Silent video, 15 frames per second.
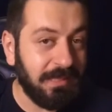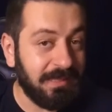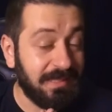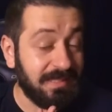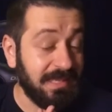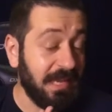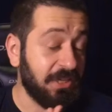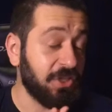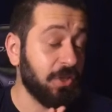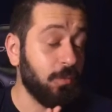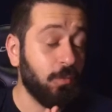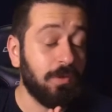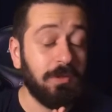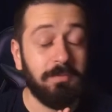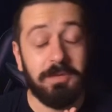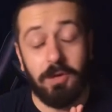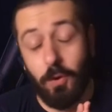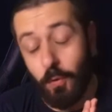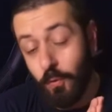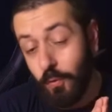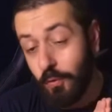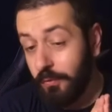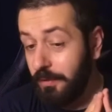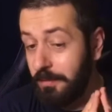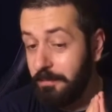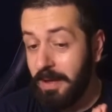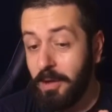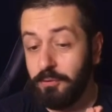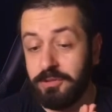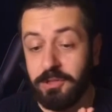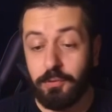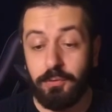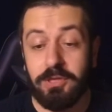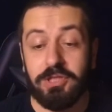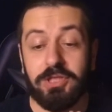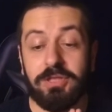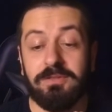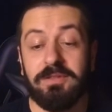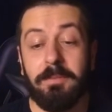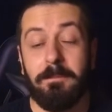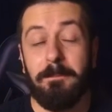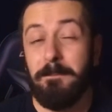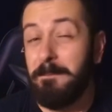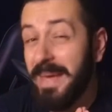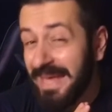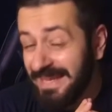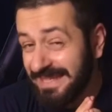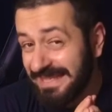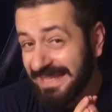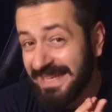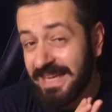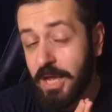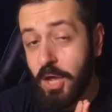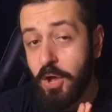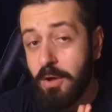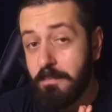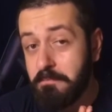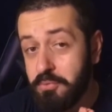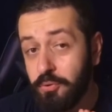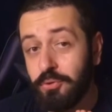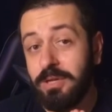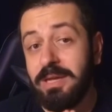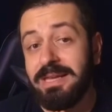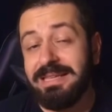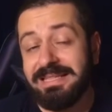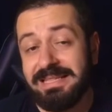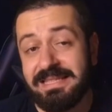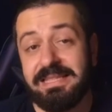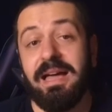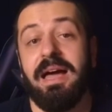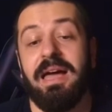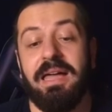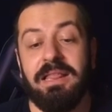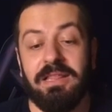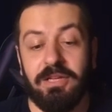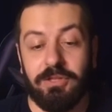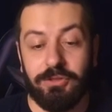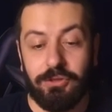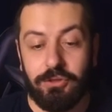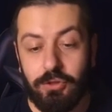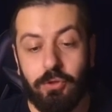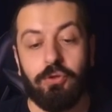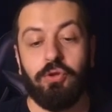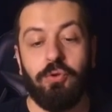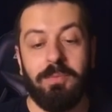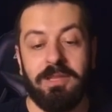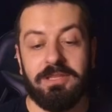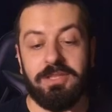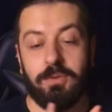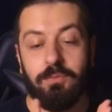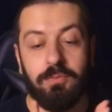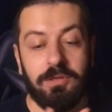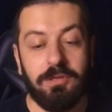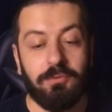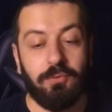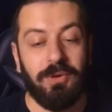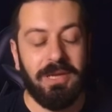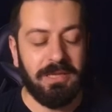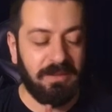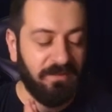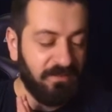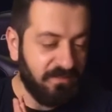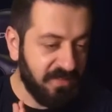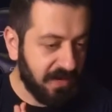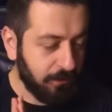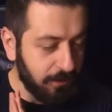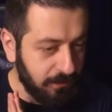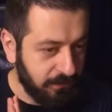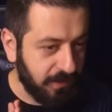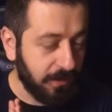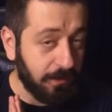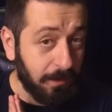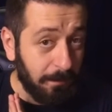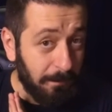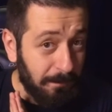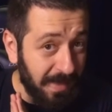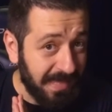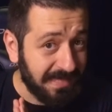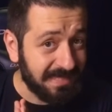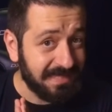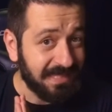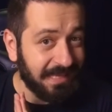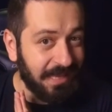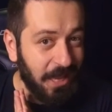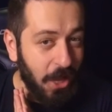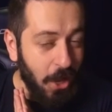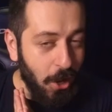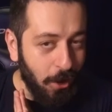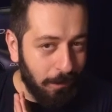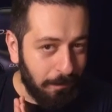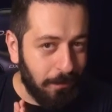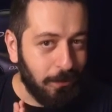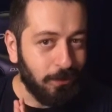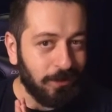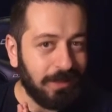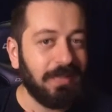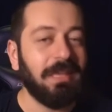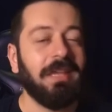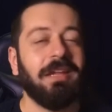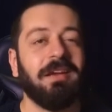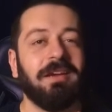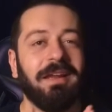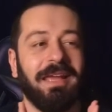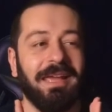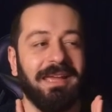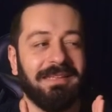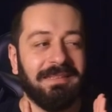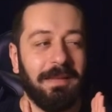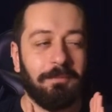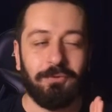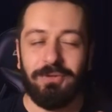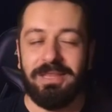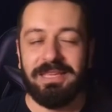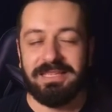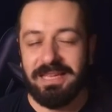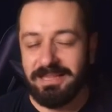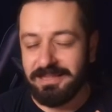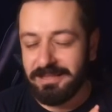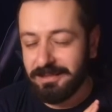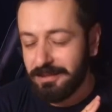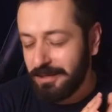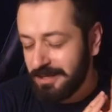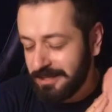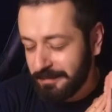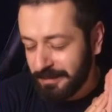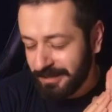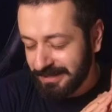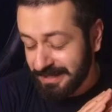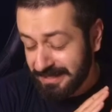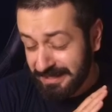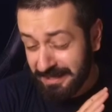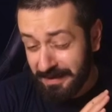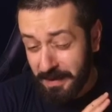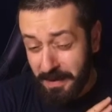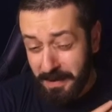section will be all about the creation of the basic book style document. So we'll create a very basic book here, and I'm really excited to this because it's a